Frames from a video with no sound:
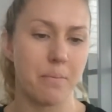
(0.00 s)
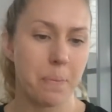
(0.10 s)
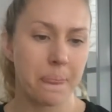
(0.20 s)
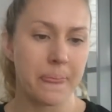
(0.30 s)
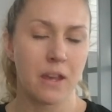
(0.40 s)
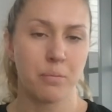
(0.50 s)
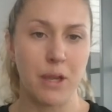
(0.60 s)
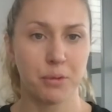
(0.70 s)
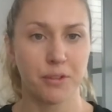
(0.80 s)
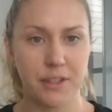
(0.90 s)
people
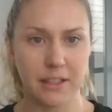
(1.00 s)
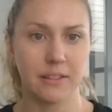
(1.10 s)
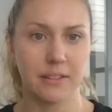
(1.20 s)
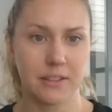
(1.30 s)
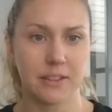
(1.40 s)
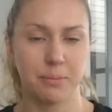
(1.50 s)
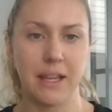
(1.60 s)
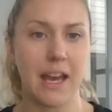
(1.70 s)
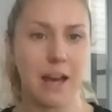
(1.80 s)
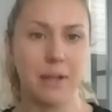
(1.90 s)
think to be
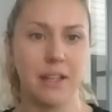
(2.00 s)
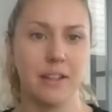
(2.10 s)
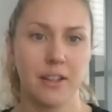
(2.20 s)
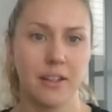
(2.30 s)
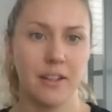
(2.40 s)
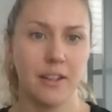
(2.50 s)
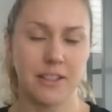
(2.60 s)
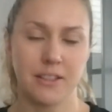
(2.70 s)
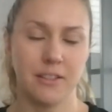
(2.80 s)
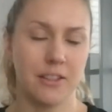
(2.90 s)
happy, it's,
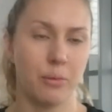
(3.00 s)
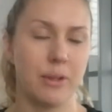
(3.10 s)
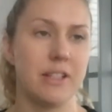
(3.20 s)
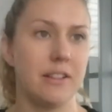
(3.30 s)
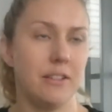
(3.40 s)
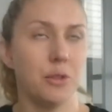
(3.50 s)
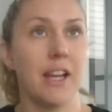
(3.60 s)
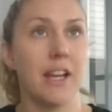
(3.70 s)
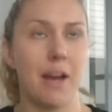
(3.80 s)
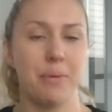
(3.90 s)
you know, when you'll
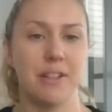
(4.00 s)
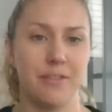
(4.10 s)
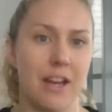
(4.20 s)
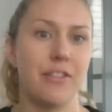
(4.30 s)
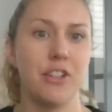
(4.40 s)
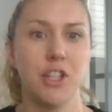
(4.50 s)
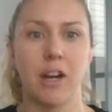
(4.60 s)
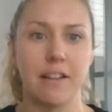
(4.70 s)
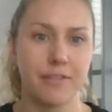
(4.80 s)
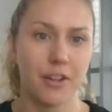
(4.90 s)
get happiness if you have the new
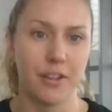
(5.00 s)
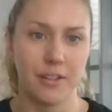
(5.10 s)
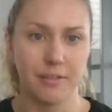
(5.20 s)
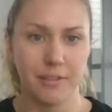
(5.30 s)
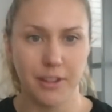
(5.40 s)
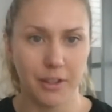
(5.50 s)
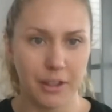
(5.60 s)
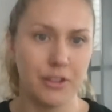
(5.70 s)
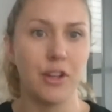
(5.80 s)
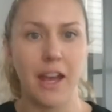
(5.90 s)
iPhone, you know,
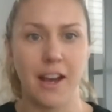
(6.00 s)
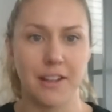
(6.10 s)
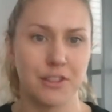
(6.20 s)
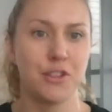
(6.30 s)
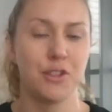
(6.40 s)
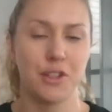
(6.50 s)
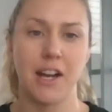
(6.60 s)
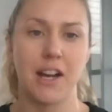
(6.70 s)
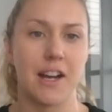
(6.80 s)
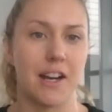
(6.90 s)
a new house, a new
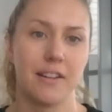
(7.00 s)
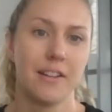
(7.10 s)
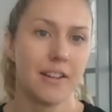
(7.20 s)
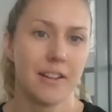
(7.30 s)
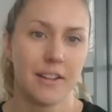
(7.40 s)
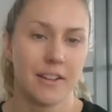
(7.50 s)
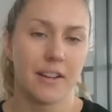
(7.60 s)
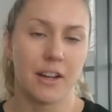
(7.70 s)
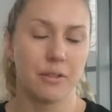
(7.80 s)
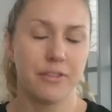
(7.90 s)
car,
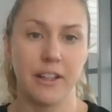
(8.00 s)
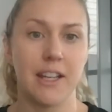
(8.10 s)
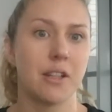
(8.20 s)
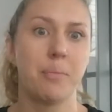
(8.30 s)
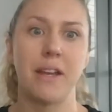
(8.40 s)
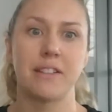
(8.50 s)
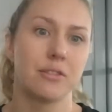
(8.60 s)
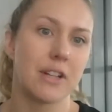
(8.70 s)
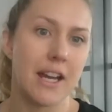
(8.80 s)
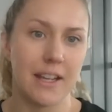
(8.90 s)
or if I get the best
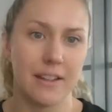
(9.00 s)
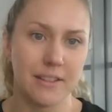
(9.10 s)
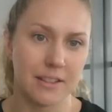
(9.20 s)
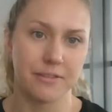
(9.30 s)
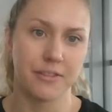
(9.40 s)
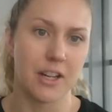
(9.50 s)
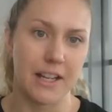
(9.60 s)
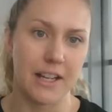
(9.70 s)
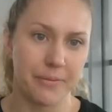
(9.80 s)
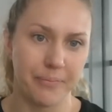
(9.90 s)
grades, if
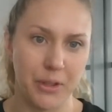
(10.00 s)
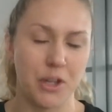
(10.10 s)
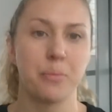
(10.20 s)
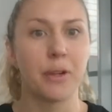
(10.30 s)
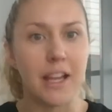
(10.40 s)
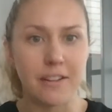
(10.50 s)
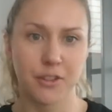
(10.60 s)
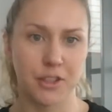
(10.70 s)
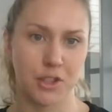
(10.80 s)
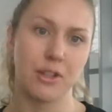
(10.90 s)
I, you know, play
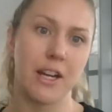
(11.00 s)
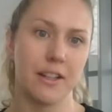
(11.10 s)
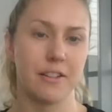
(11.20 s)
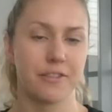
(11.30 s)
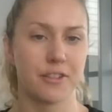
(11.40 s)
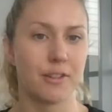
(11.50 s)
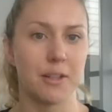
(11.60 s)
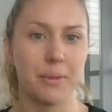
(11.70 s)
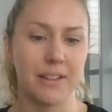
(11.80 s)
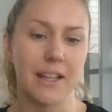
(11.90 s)
for Australia for
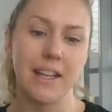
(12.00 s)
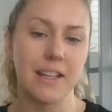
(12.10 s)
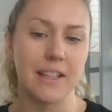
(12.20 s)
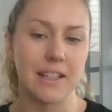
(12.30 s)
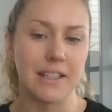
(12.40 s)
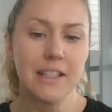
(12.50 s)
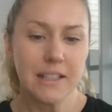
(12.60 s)
rugby league. And